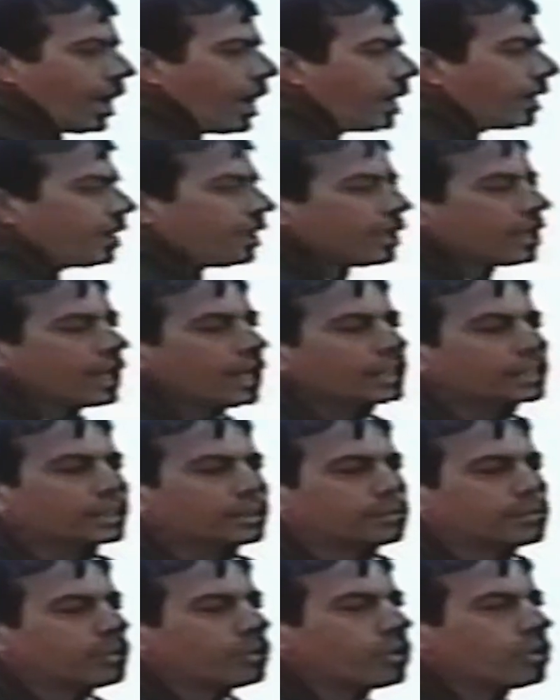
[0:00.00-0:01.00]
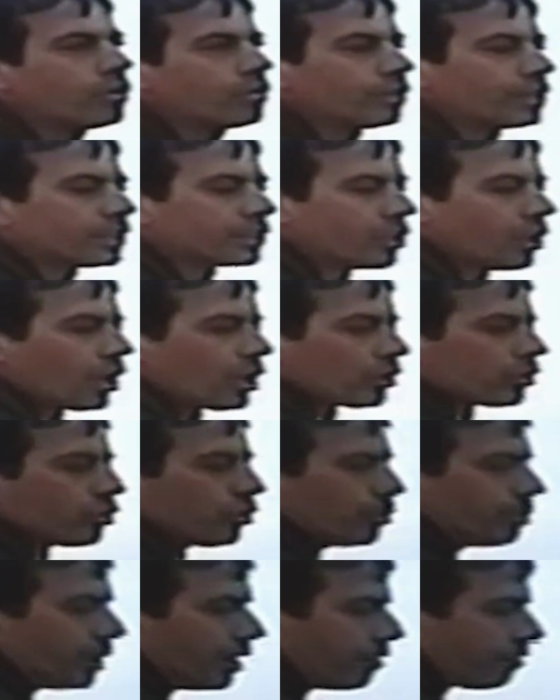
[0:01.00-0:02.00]
And the next move is going
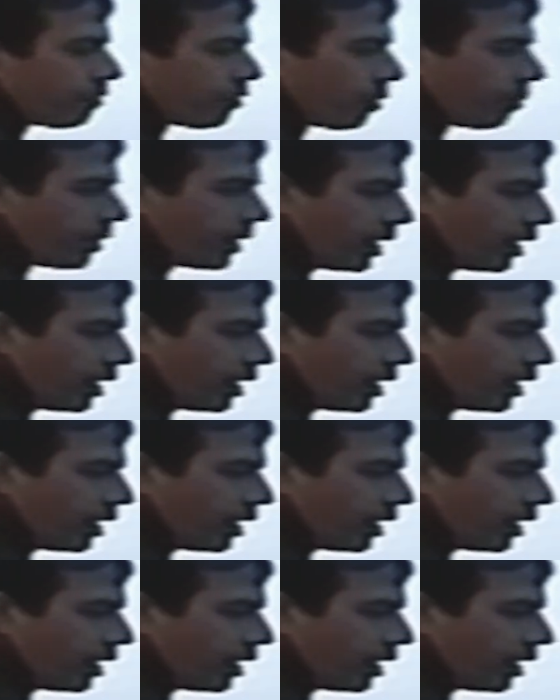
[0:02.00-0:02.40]
to be from